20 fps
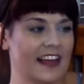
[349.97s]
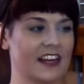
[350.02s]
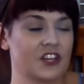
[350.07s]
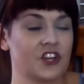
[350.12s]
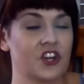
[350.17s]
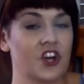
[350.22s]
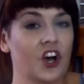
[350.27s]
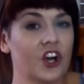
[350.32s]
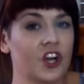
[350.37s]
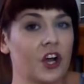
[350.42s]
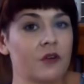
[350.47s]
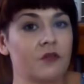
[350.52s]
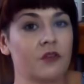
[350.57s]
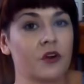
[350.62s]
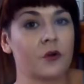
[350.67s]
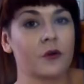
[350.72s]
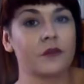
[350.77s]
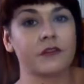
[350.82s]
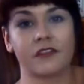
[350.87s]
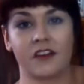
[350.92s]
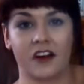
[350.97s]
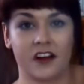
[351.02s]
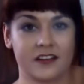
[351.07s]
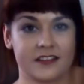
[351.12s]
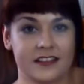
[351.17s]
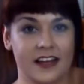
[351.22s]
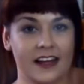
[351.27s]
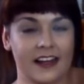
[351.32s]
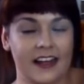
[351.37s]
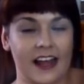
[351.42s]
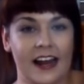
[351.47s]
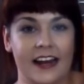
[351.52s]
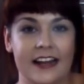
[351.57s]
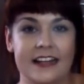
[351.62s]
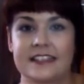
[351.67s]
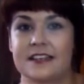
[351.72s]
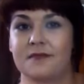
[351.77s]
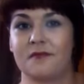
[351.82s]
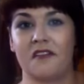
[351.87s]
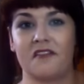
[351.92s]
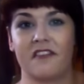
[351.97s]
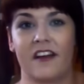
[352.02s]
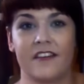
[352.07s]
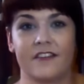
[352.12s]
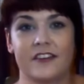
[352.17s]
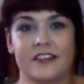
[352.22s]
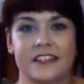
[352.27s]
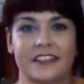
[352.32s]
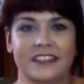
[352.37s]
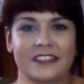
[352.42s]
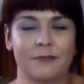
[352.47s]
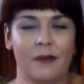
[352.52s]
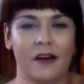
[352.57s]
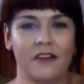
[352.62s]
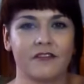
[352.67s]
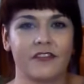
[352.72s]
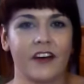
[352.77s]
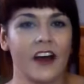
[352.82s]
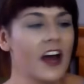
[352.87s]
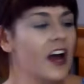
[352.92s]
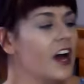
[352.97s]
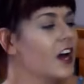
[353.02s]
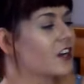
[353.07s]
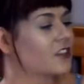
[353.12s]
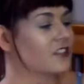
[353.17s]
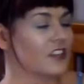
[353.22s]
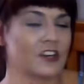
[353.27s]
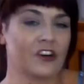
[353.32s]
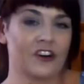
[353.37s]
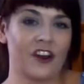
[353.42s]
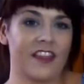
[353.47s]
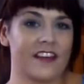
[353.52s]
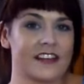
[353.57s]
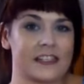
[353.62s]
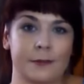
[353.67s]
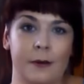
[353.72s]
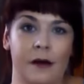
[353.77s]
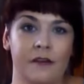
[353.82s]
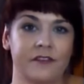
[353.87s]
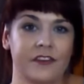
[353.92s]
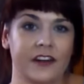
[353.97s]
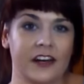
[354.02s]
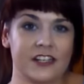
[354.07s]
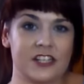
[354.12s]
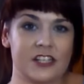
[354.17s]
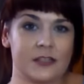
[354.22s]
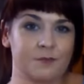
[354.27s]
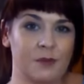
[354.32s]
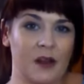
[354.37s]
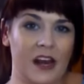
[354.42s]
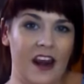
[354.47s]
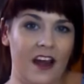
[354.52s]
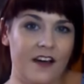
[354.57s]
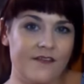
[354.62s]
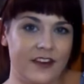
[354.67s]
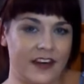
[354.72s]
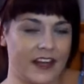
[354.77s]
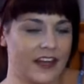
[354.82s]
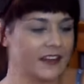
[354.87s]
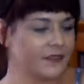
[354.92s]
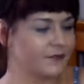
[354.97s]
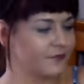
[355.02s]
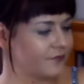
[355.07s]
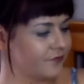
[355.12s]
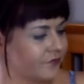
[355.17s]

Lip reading: and you can't go wrong with a rucksack, and it's in my favourites this month because I got it this month and I've just been loving it.